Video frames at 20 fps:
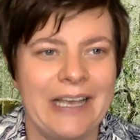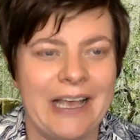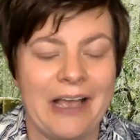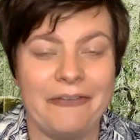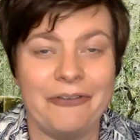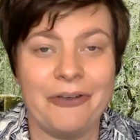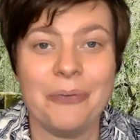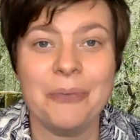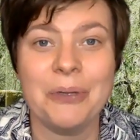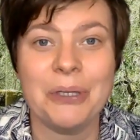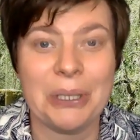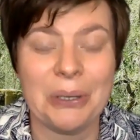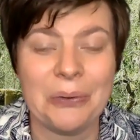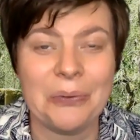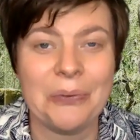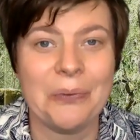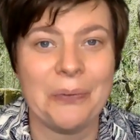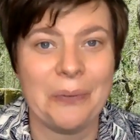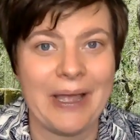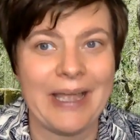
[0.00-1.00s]
I've come a
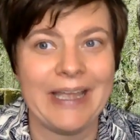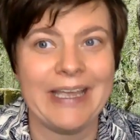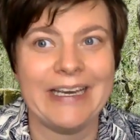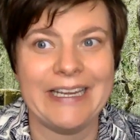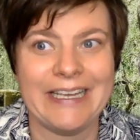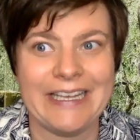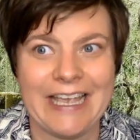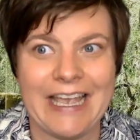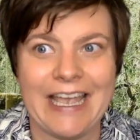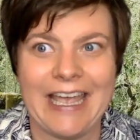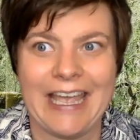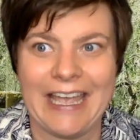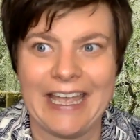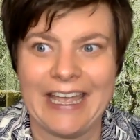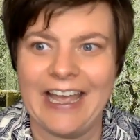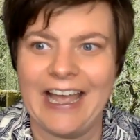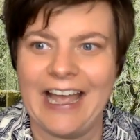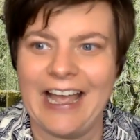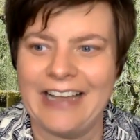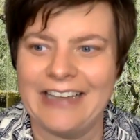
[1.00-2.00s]
long way in a
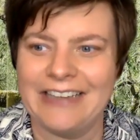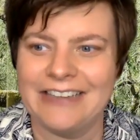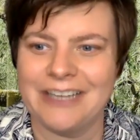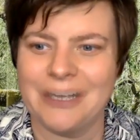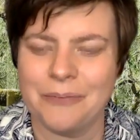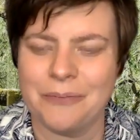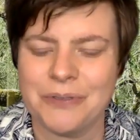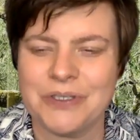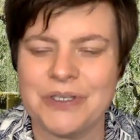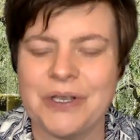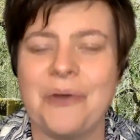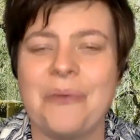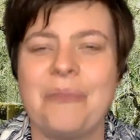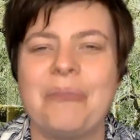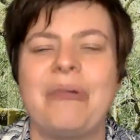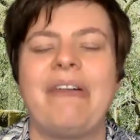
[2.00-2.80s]
year, and I'm so